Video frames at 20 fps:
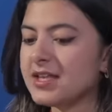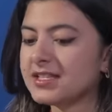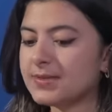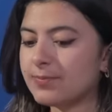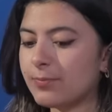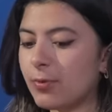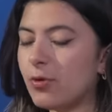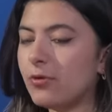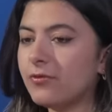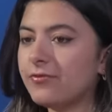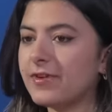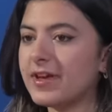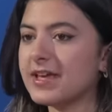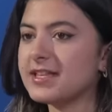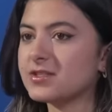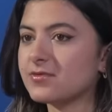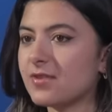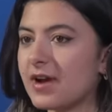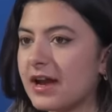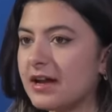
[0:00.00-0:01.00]
support for
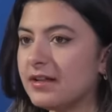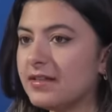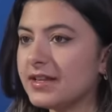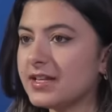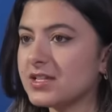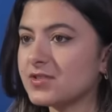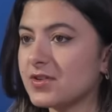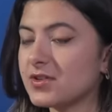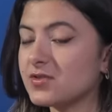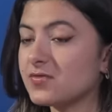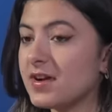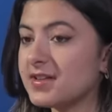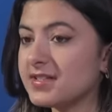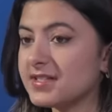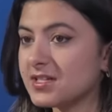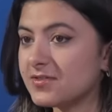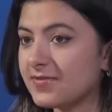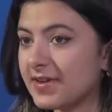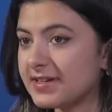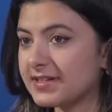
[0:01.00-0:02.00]
Israel and Israel's right
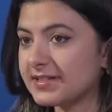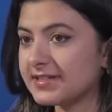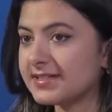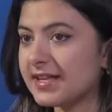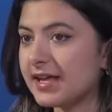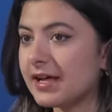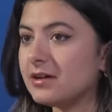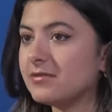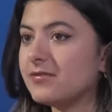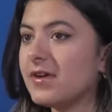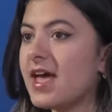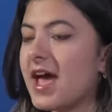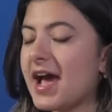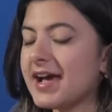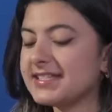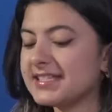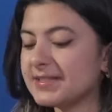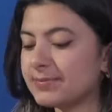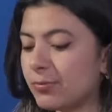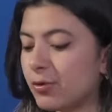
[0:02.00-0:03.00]
to defend itself
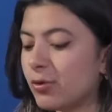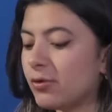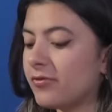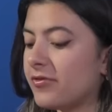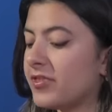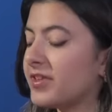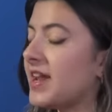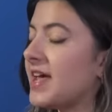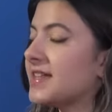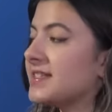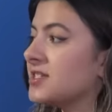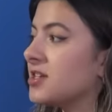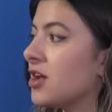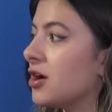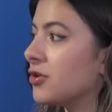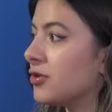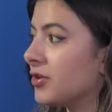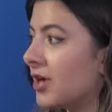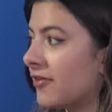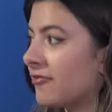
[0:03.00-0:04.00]
and support for the
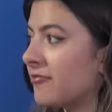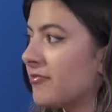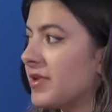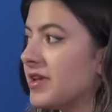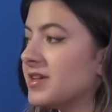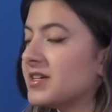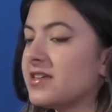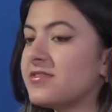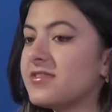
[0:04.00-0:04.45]
Netanyahu government.